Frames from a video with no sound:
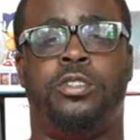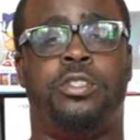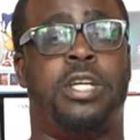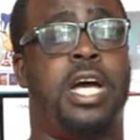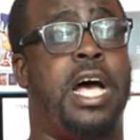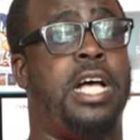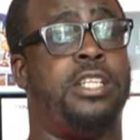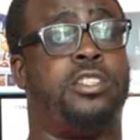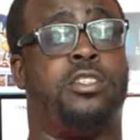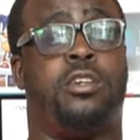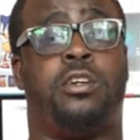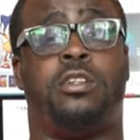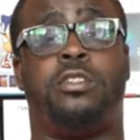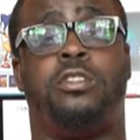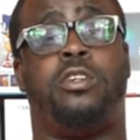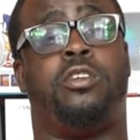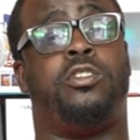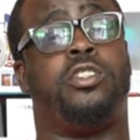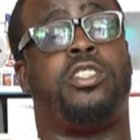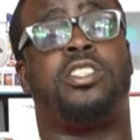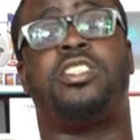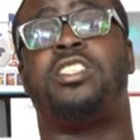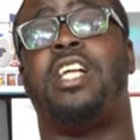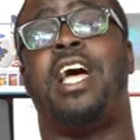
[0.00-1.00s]
You guys already
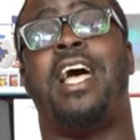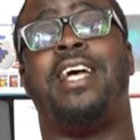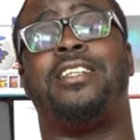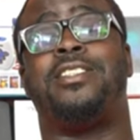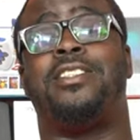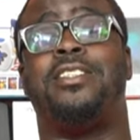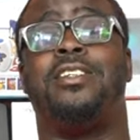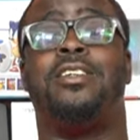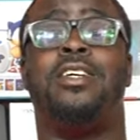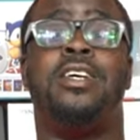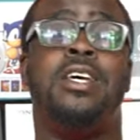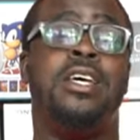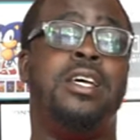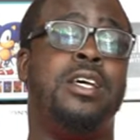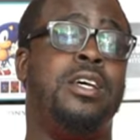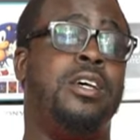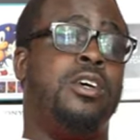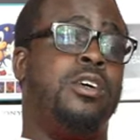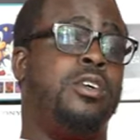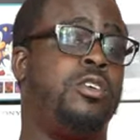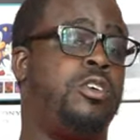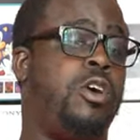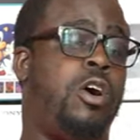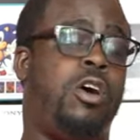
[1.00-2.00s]
know it's classic.
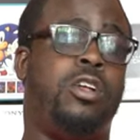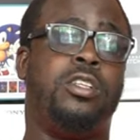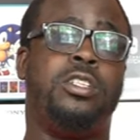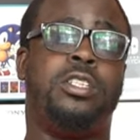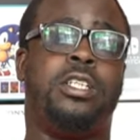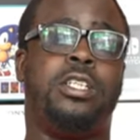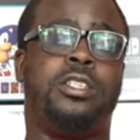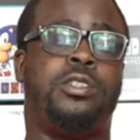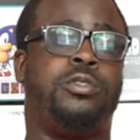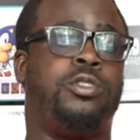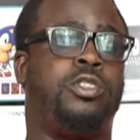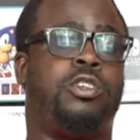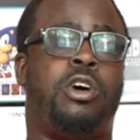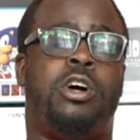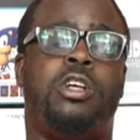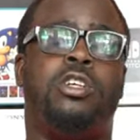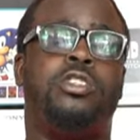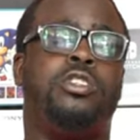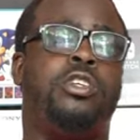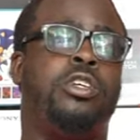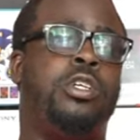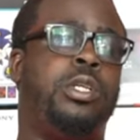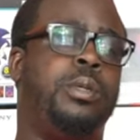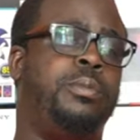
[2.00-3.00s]
Call this was
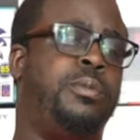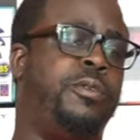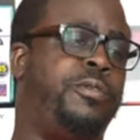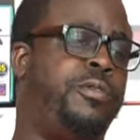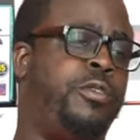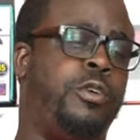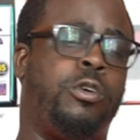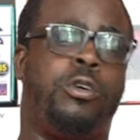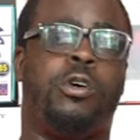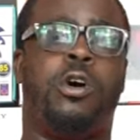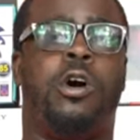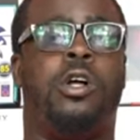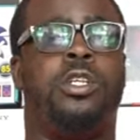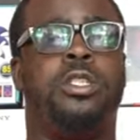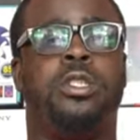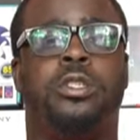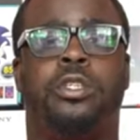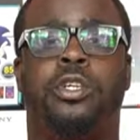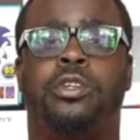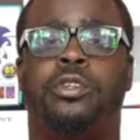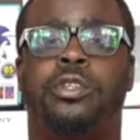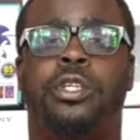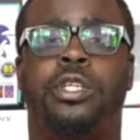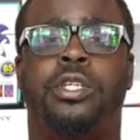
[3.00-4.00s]
Call of Duty before Call
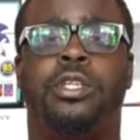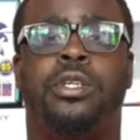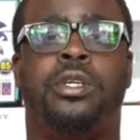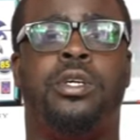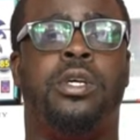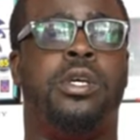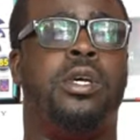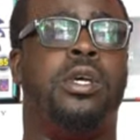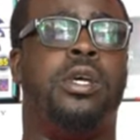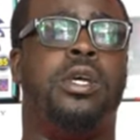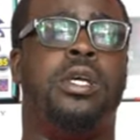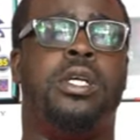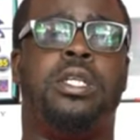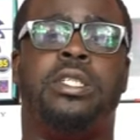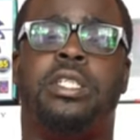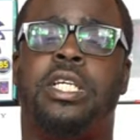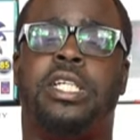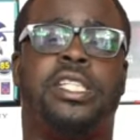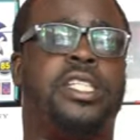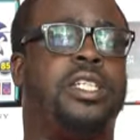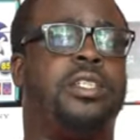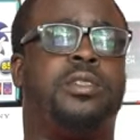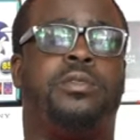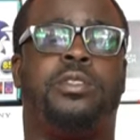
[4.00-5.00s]
of Duty.
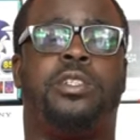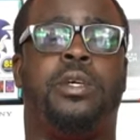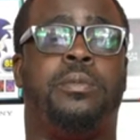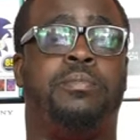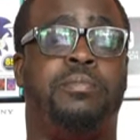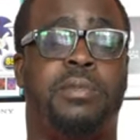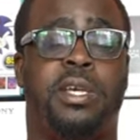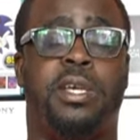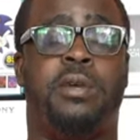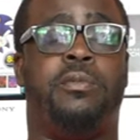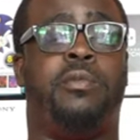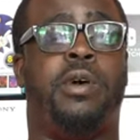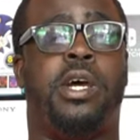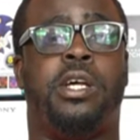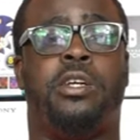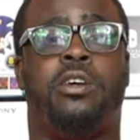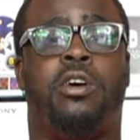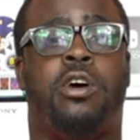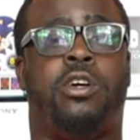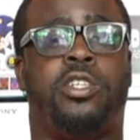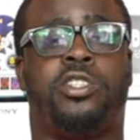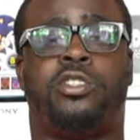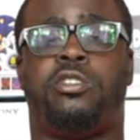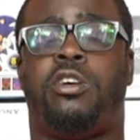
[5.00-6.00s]
This is to me where it
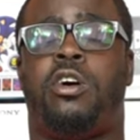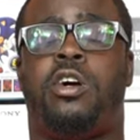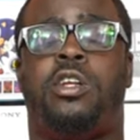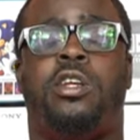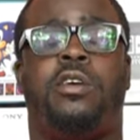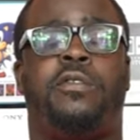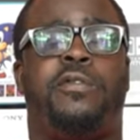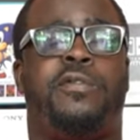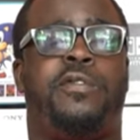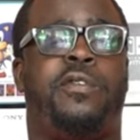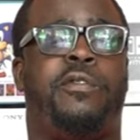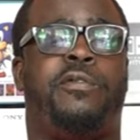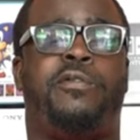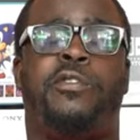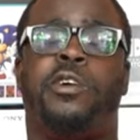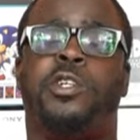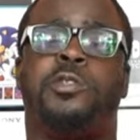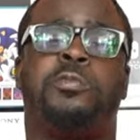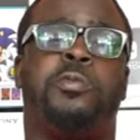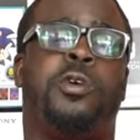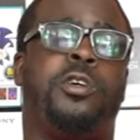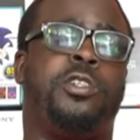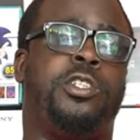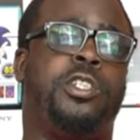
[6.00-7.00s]
all started from the
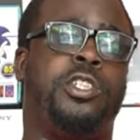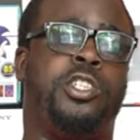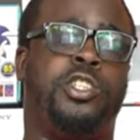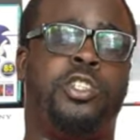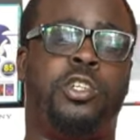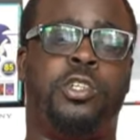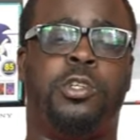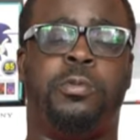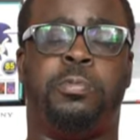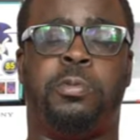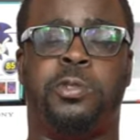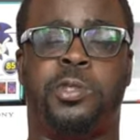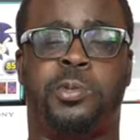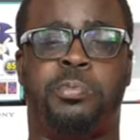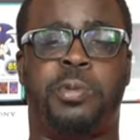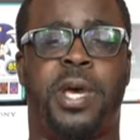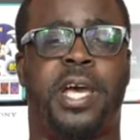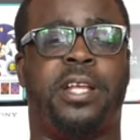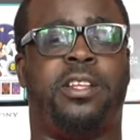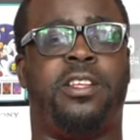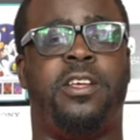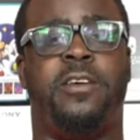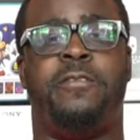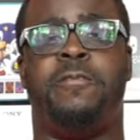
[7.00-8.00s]
first person shooter
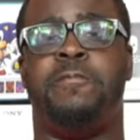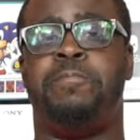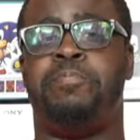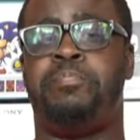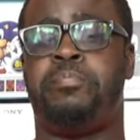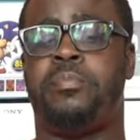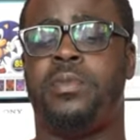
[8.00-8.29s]
perspective.